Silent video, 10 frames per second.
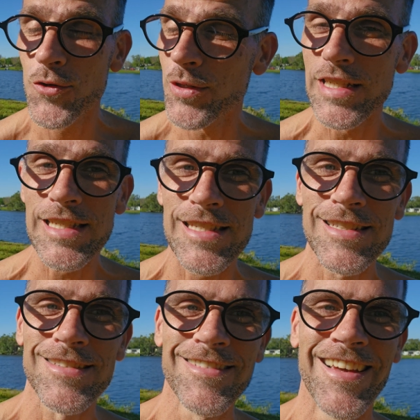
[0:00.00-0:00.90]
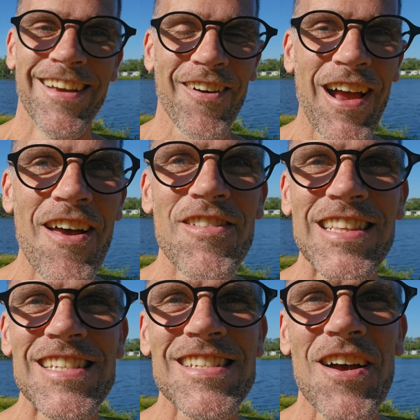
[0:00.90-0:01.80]
doing this or
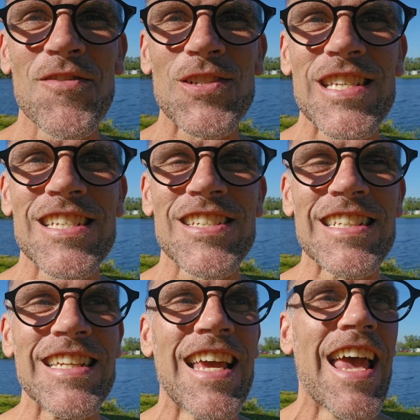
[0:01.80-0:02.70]
having this conversation.